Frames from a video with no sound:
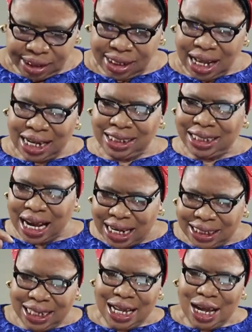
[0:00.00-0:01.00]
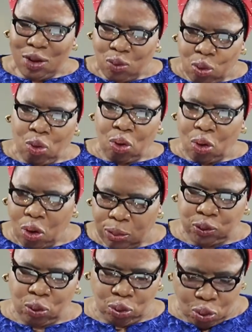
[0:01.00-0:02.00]
that child will grow
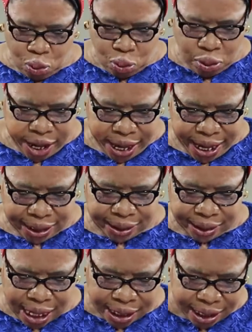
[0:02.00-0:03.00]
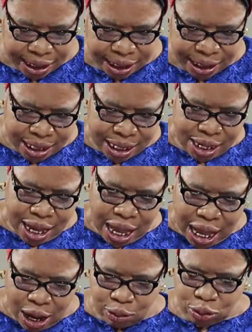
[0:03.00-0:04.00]
up to know exactly
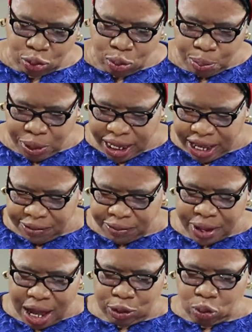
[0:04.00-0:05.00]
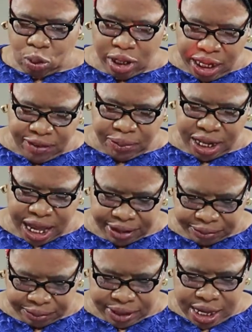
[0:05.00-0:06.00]
how to behave, how to live in
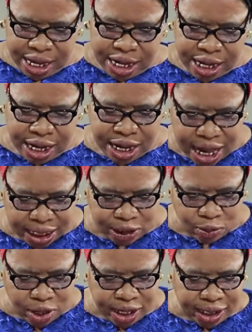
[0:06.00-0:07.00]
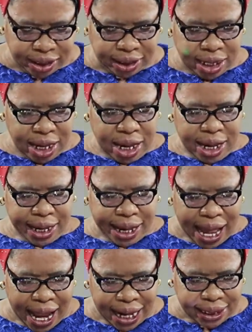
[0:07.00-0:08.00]
life. The next one is
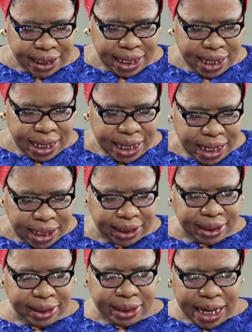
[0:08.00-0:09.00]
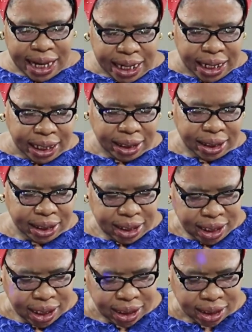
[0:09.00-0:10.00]
guide his daily
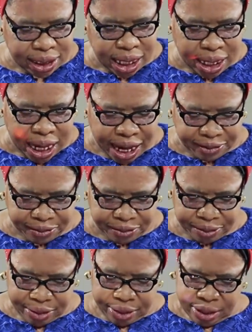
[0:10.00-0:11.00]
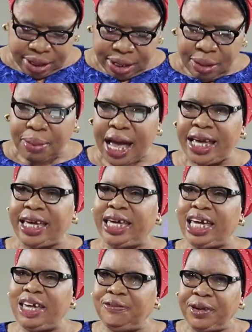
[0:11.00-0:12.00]
life by
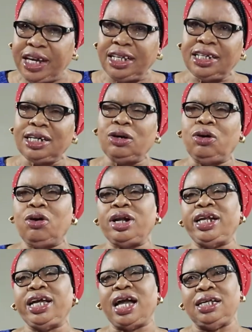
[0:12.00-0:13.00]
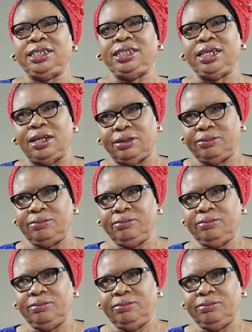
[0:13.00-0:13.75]
giving godly counsel